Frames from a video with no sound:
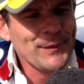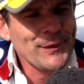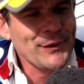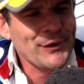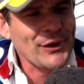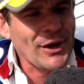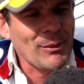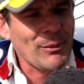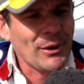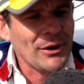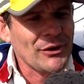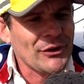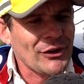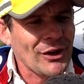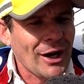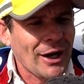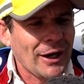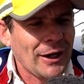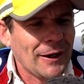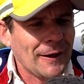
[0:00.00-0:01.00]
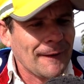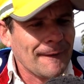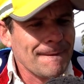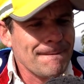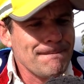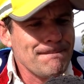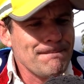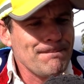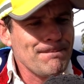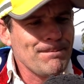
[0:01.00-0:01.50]
someone saying,
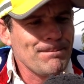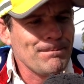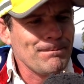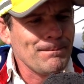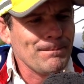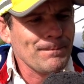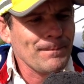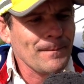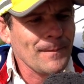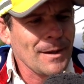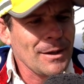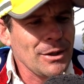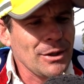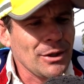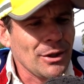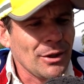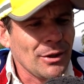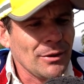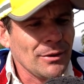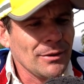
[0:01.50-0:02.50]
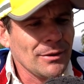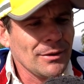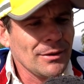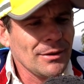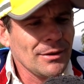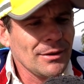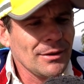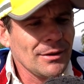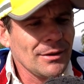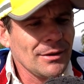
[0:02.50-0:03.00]
you know,
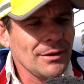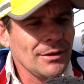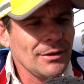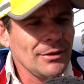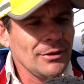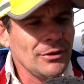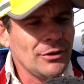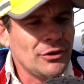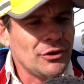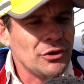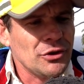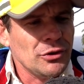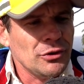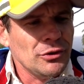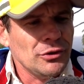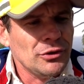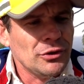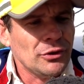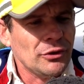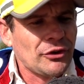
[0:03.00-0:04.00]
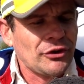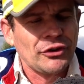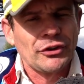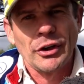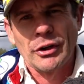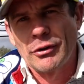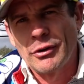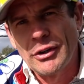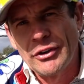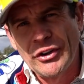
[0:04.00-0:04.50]
do you use
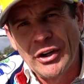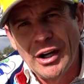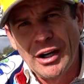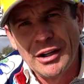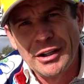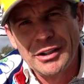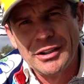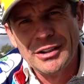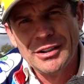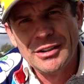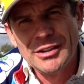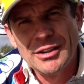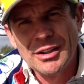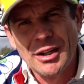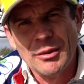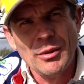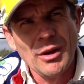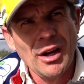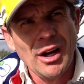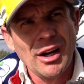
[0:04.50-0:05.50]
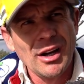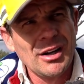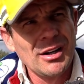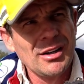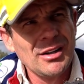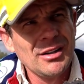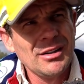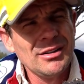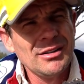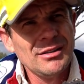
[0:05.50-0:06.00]
steroids, Harley? And I'm
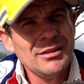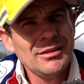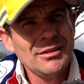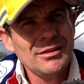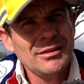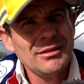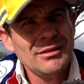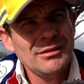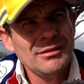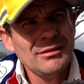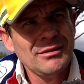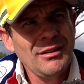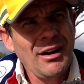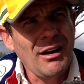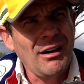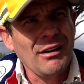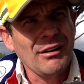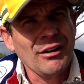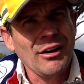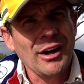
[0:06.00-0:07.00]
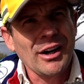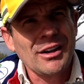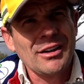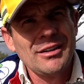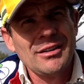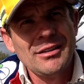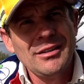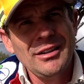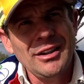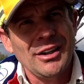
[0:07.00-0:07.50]
like, oh,
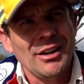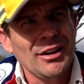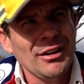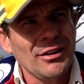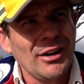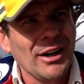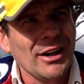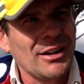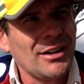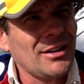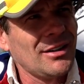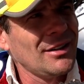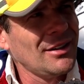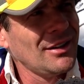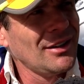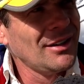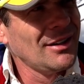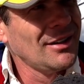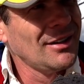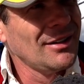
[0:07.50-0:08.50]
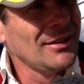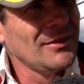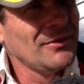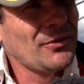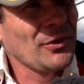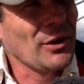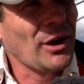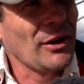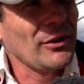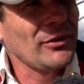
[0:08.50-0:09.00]
like, you know, like
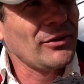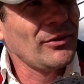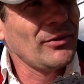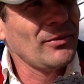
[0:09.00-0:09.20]
for like